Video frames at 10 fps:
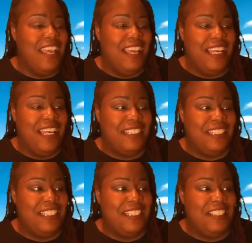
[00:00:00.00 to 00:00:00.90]

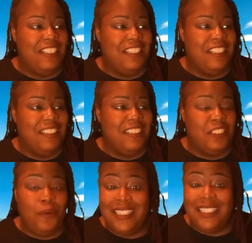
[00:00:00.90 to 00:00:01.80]
And
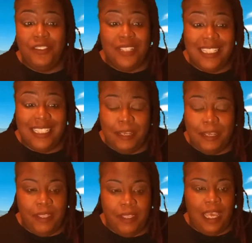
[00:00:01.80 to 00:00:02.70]
so I still did the
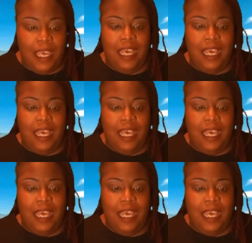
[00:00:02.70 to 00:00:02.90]
same thing.